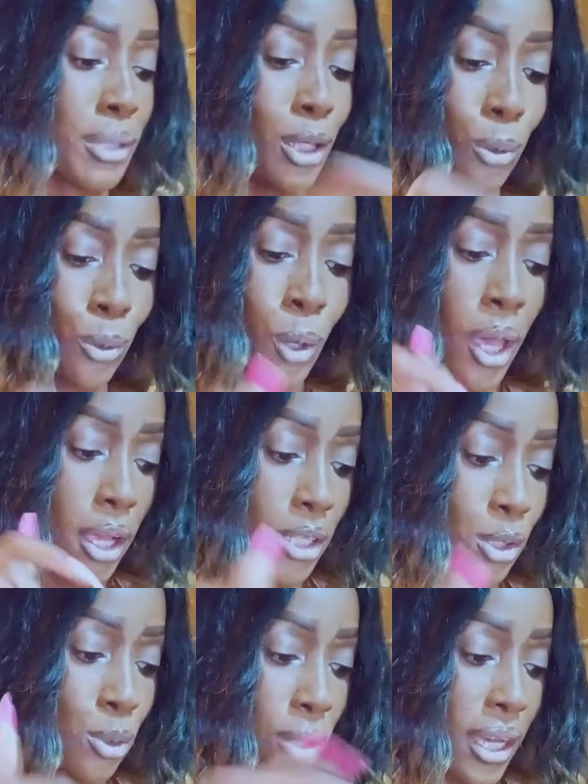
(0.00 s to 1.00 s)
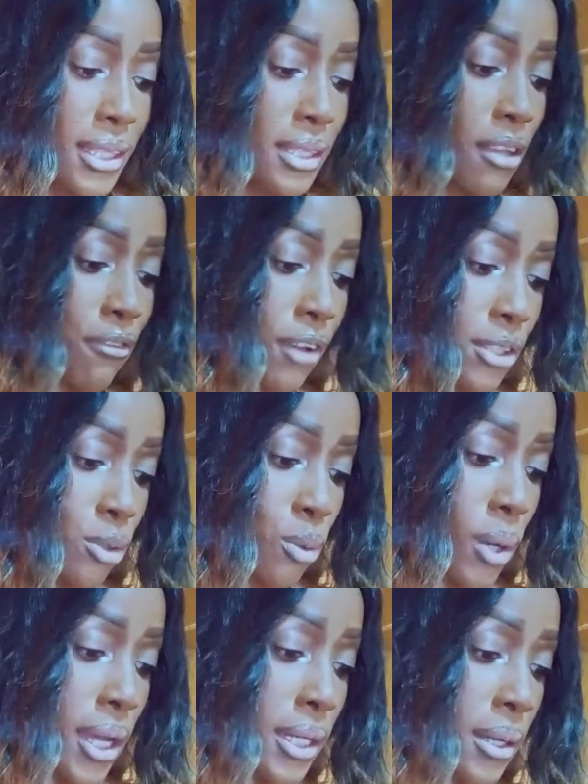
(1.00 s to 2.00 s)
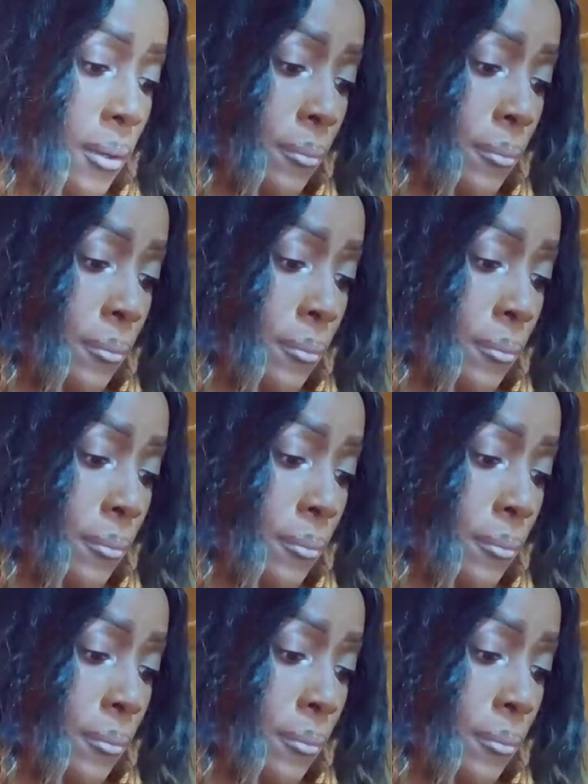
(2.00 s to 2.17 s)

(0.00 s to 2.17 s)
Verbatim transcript: below. So that's the first one.